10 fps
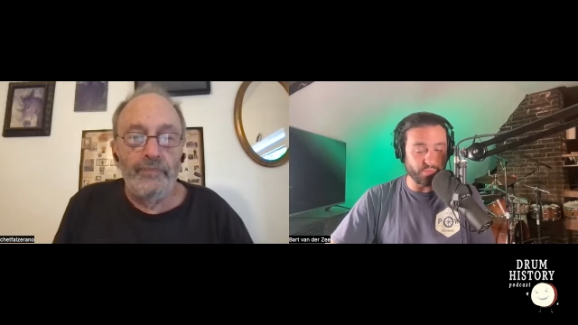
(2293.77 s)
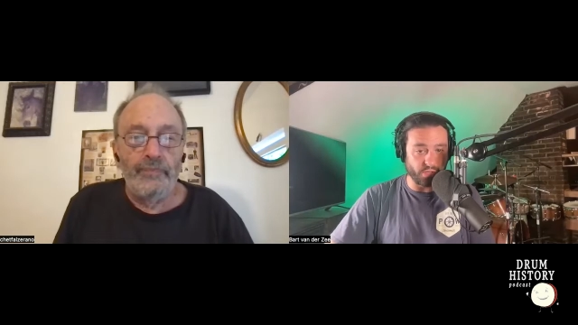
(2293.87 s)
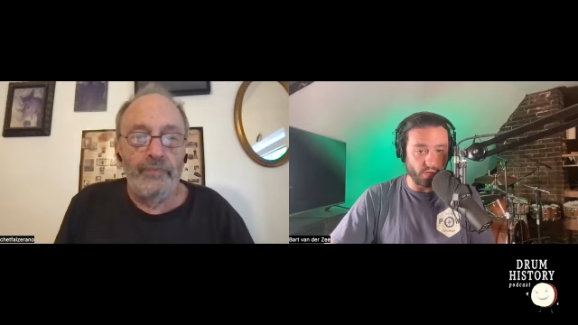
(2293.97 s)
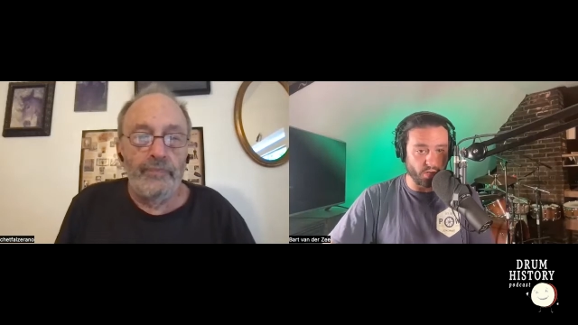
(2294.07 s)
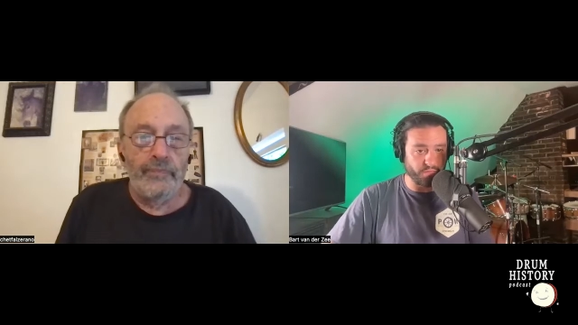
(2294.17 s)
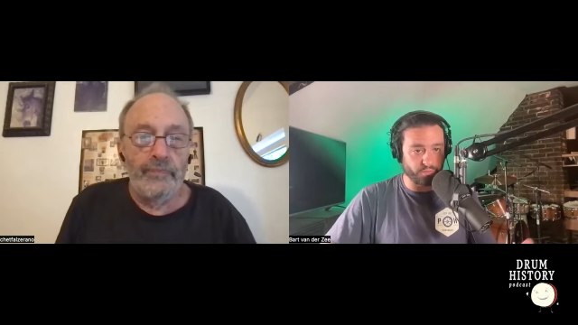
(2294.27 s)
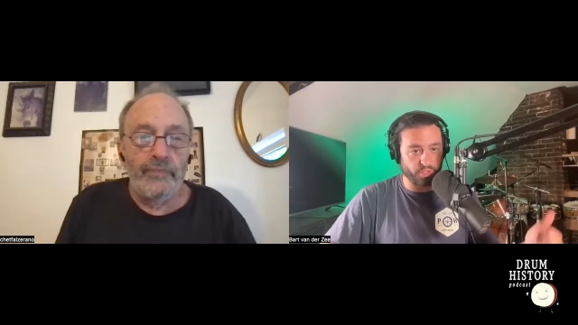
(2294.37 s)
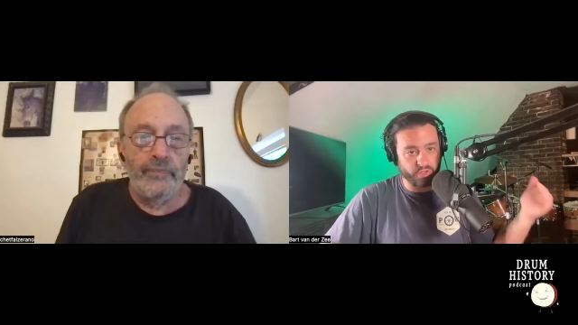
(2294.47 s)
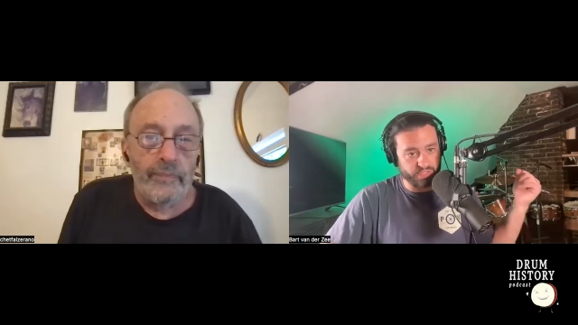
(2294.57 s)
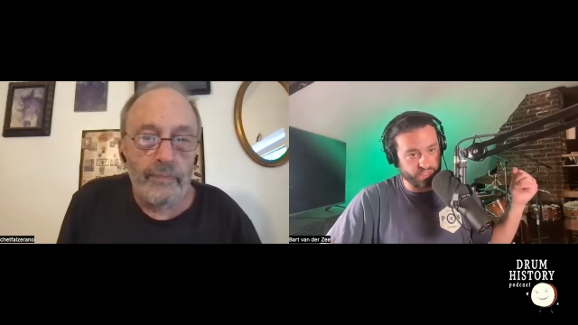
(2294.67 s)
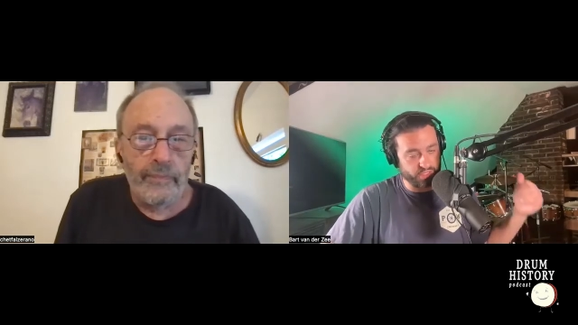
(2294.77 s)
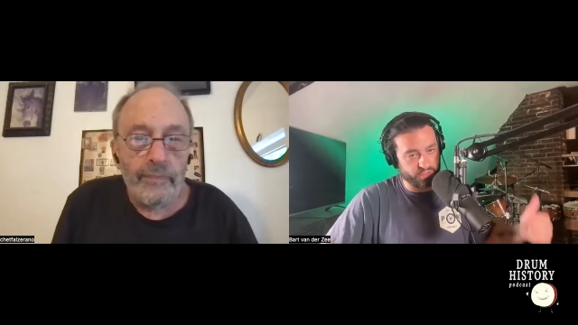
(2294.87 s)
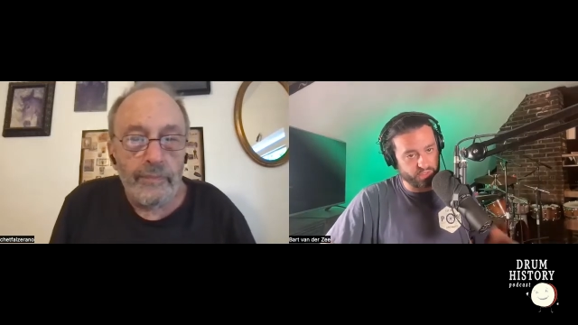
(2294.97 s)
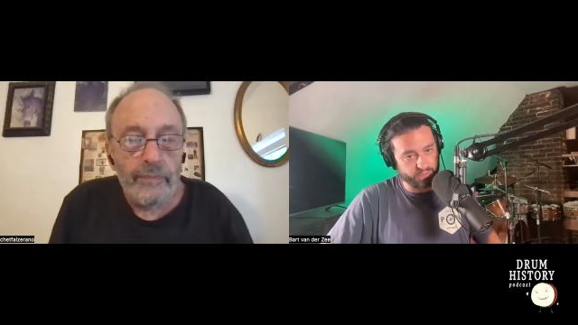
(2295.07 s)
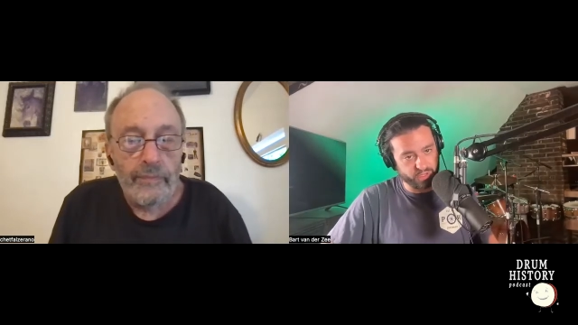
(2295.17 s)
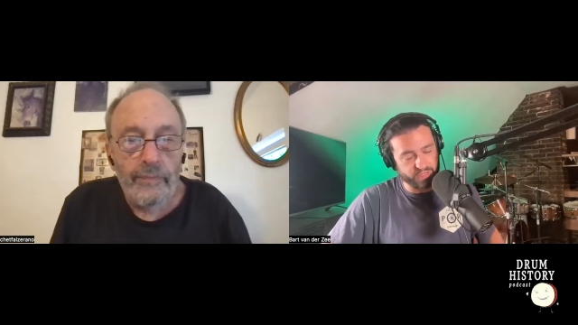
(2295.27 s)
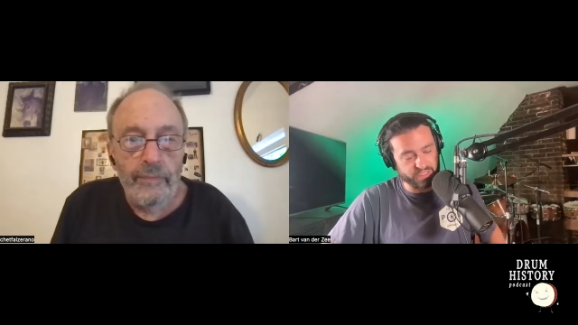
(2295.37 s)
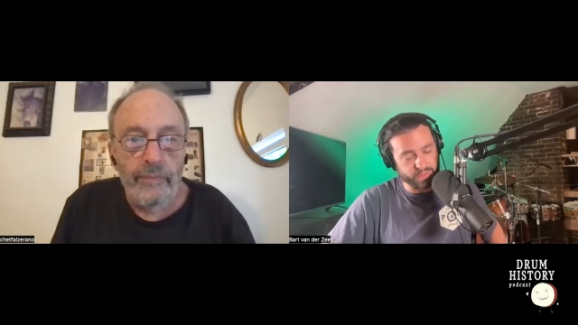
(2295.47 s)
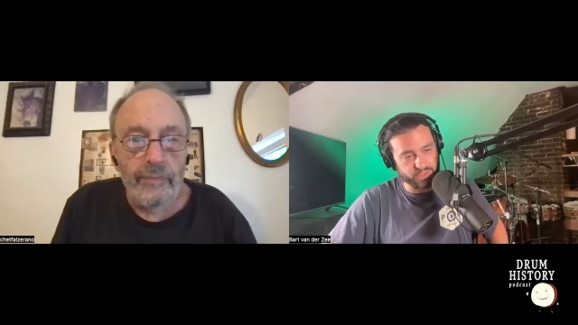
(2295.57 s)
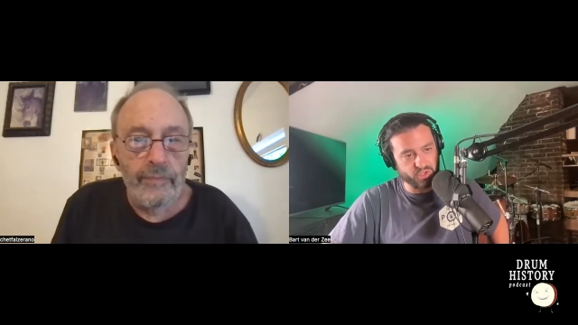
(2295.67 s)
Speaker 1: as we learned from Lucas in the
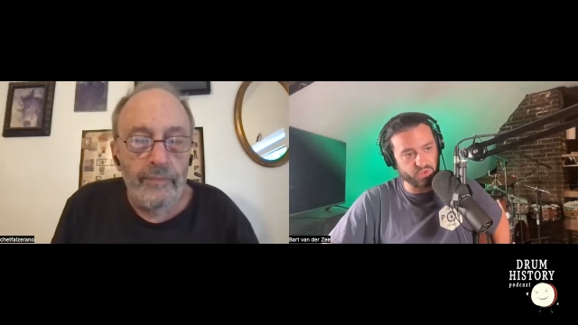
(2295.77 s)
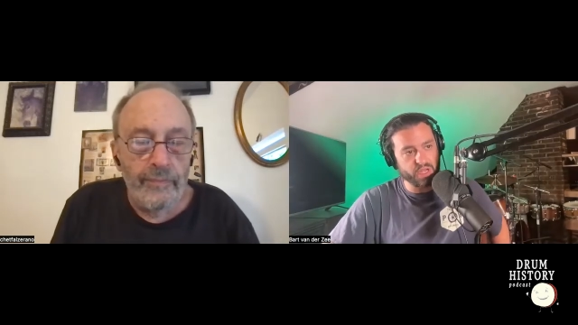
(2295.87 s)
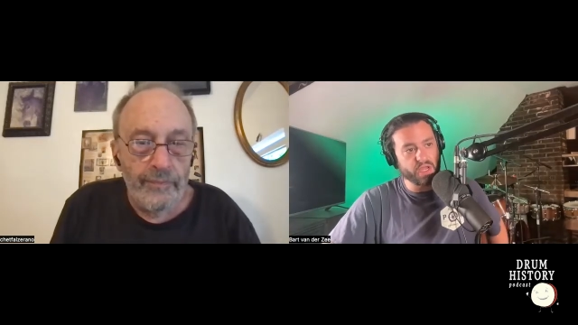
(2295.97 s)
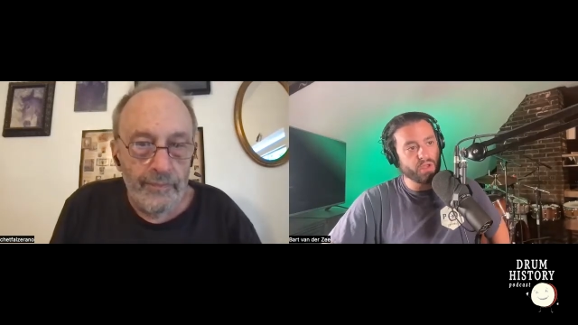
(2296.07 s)
previous episode,